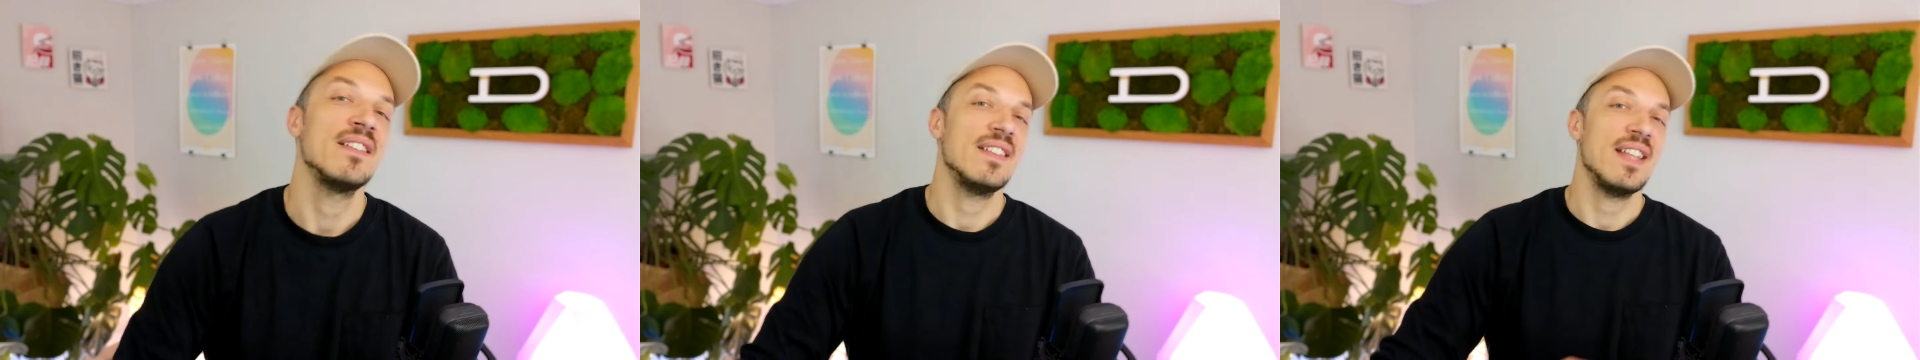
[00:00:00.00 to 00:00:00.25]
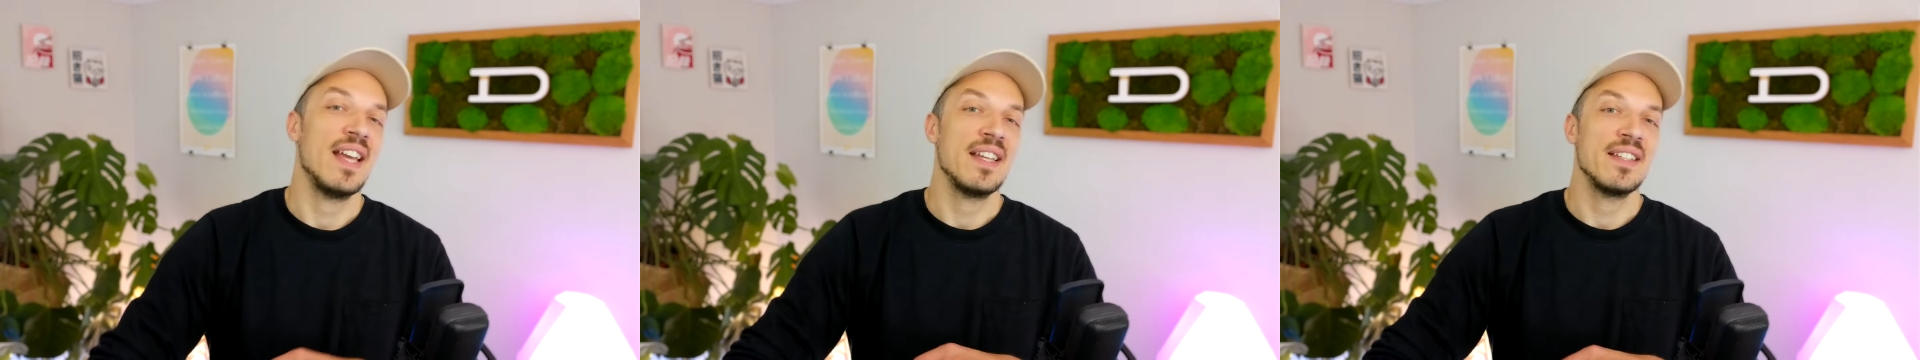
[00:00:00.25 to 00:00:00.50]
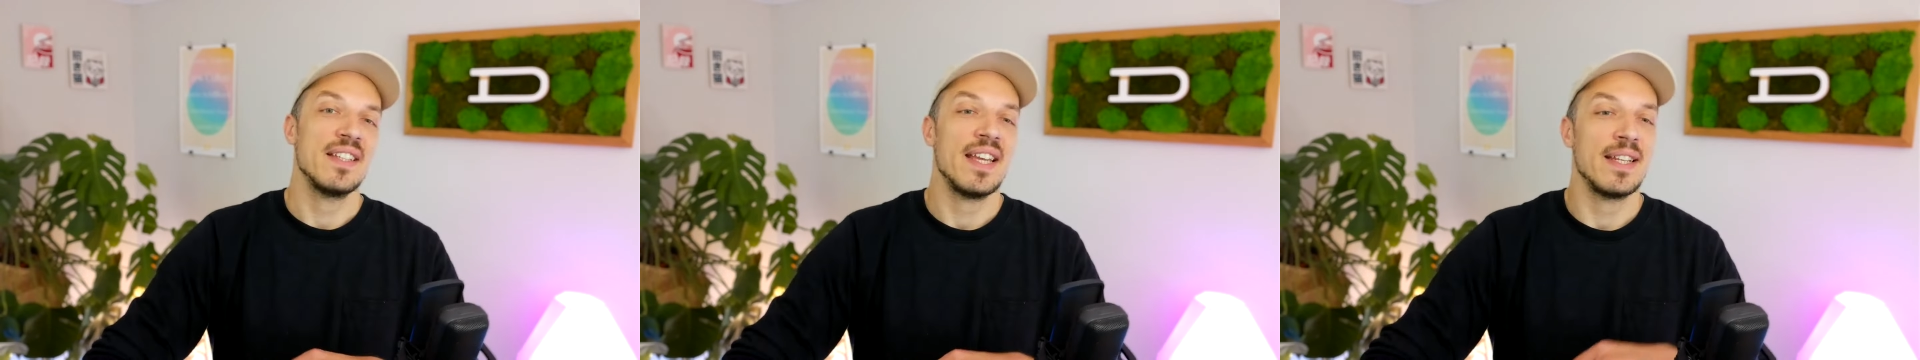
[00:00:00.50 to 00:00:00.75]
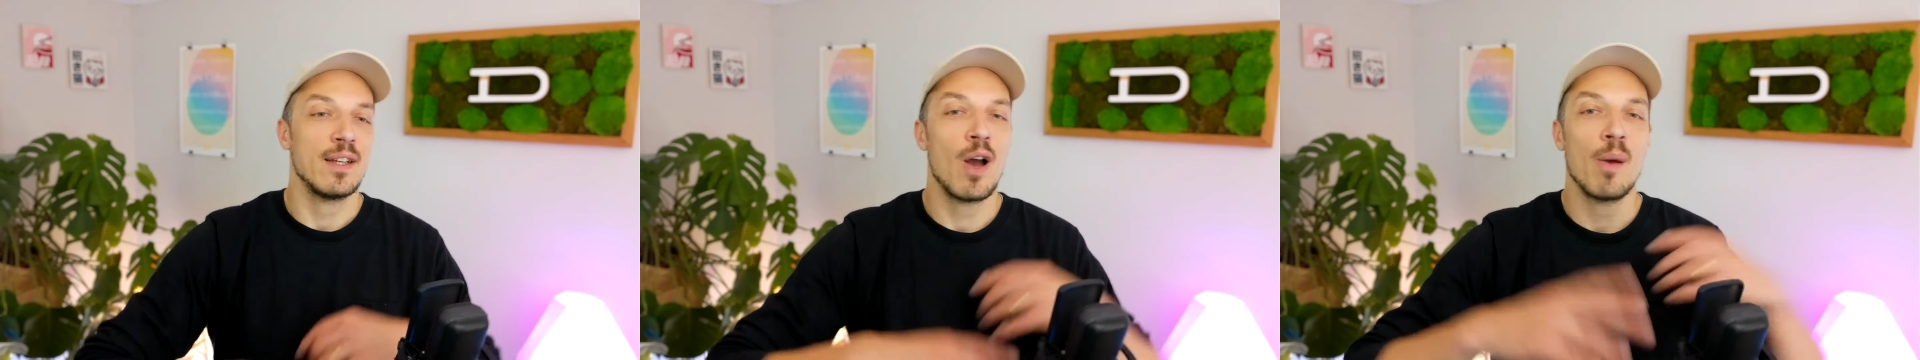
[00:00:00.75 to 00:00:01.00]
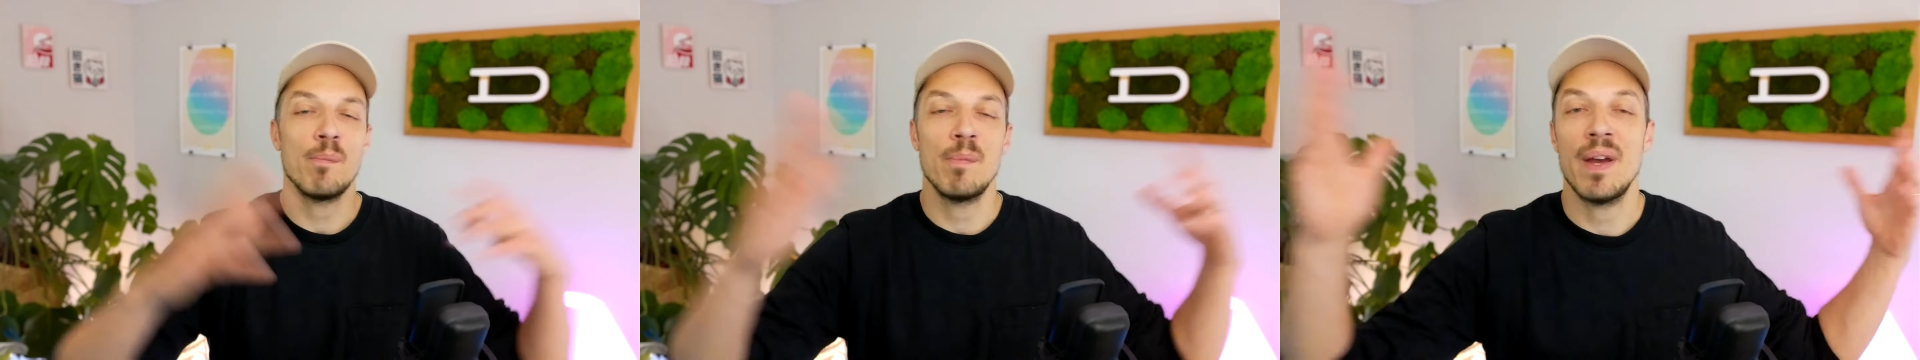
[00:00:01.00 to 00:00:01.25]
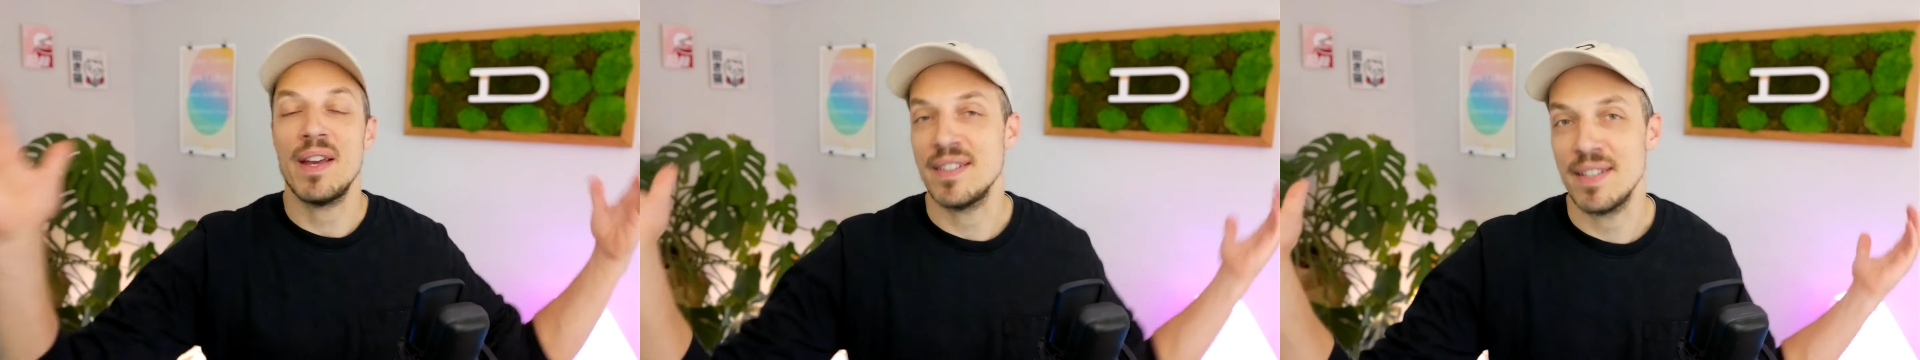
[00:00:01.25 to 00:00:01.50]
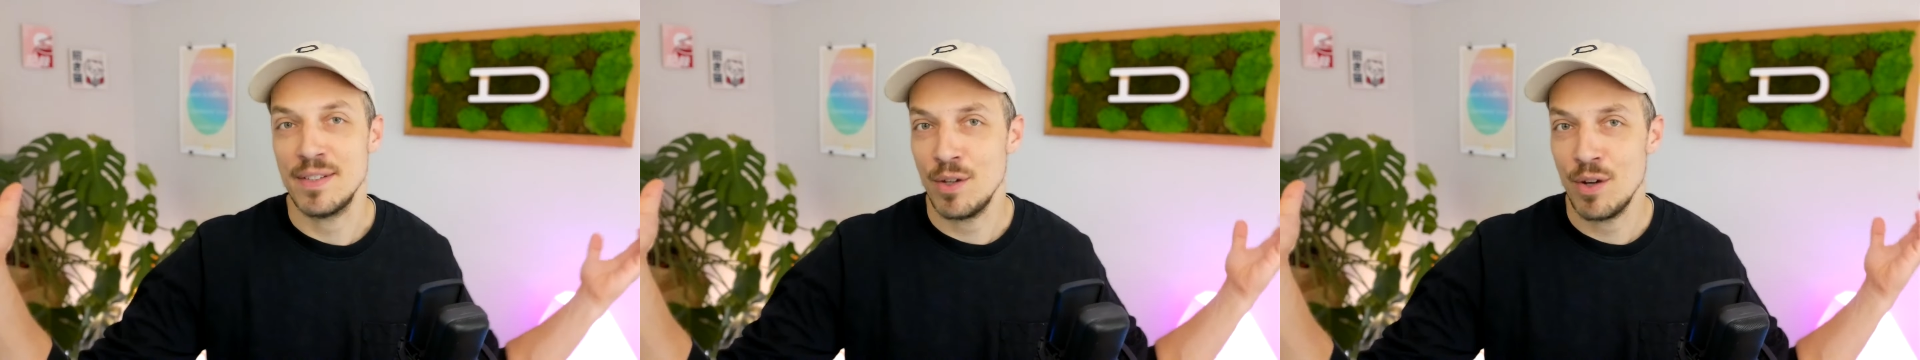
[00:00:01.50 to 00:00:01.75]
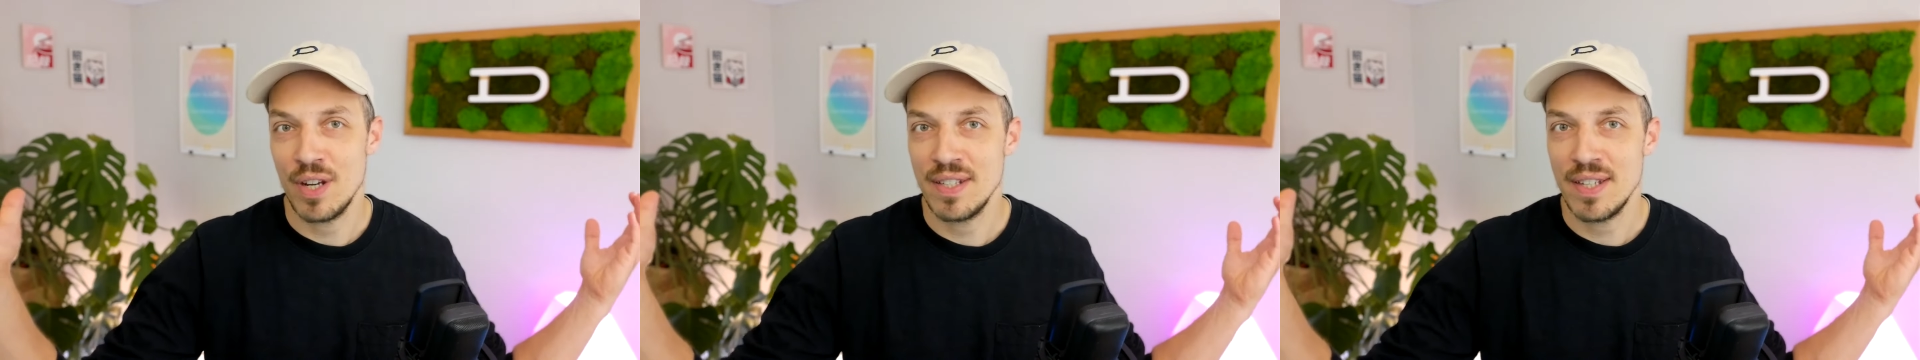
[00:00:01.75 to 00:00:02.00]
that encompasses
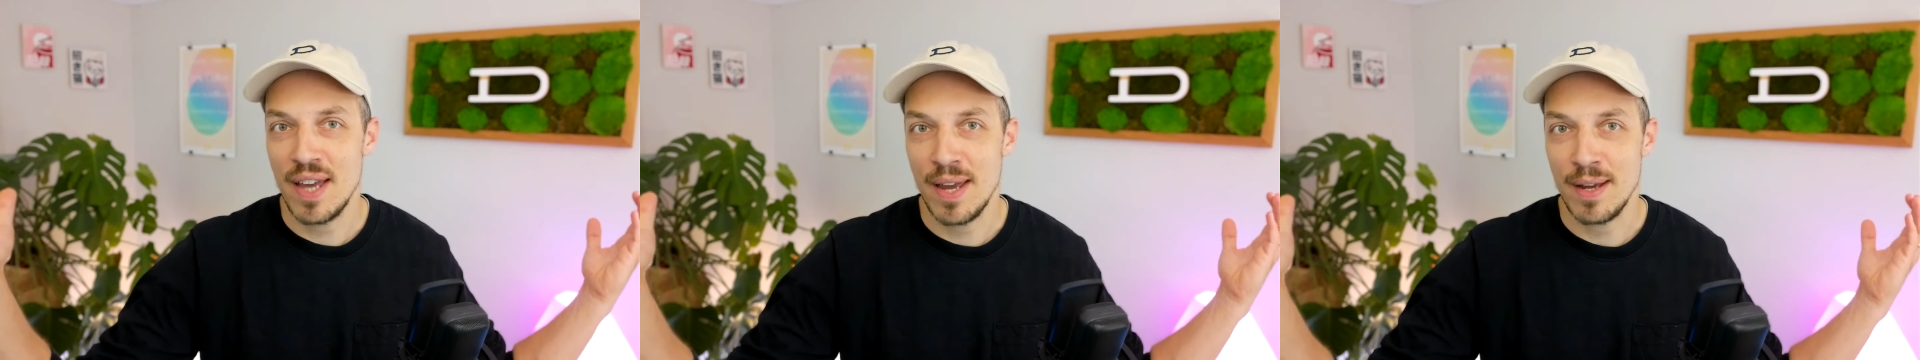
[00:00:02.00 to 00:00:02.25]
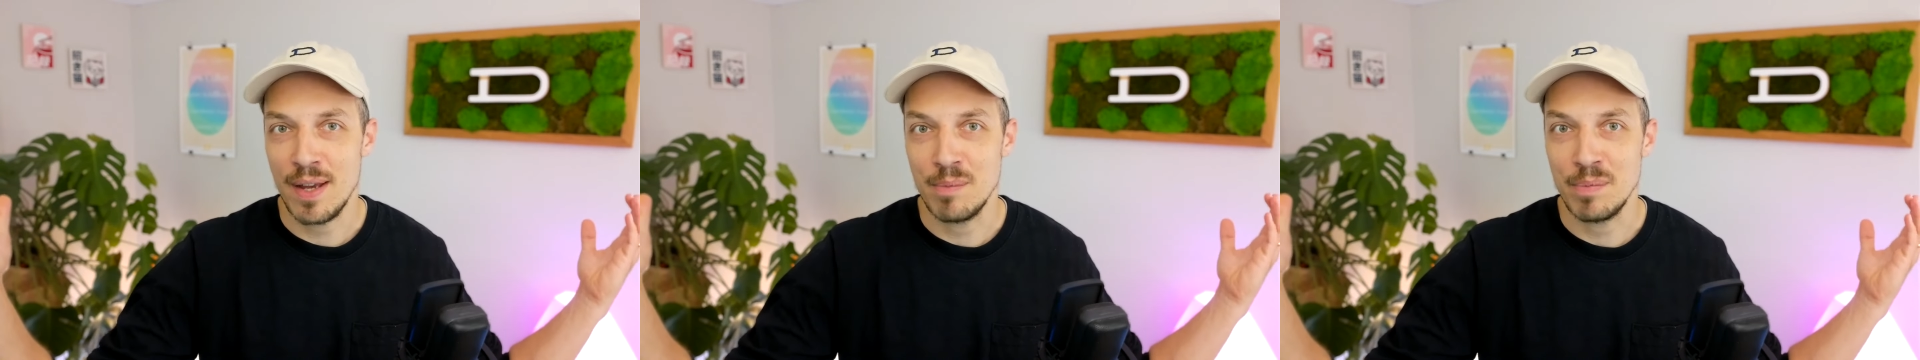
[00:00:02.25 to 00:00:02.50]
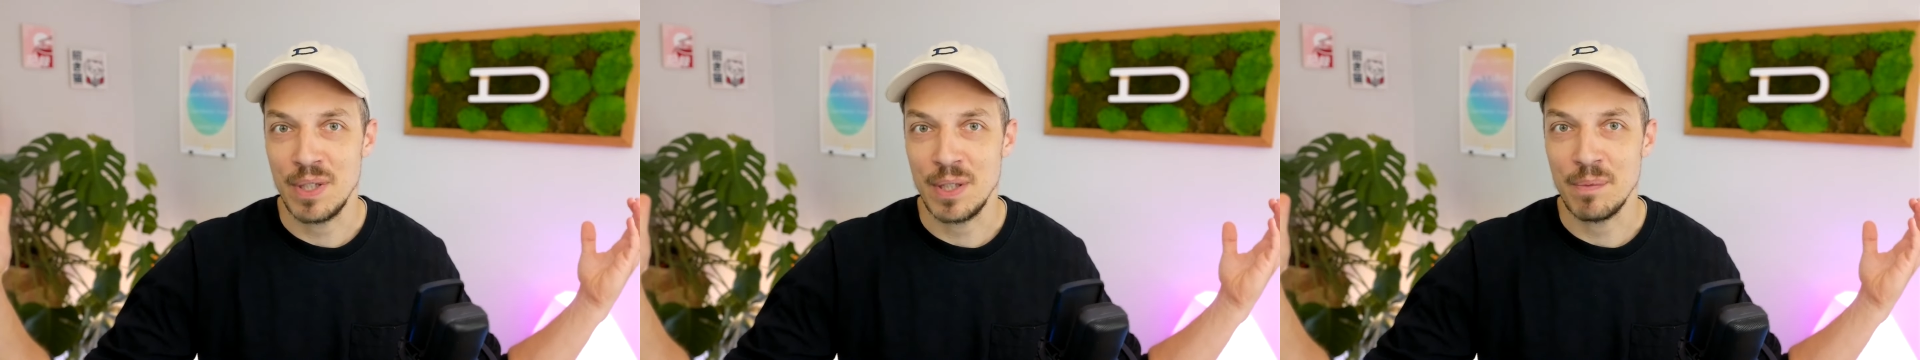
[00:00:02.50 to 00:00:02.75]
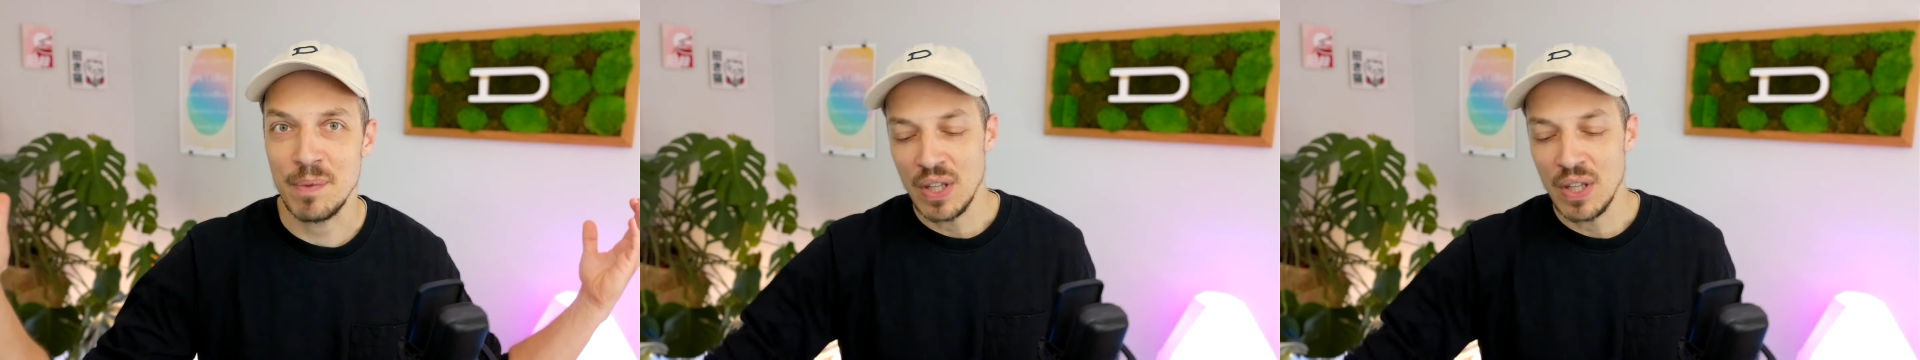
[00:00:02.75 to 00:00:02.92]
your entire company.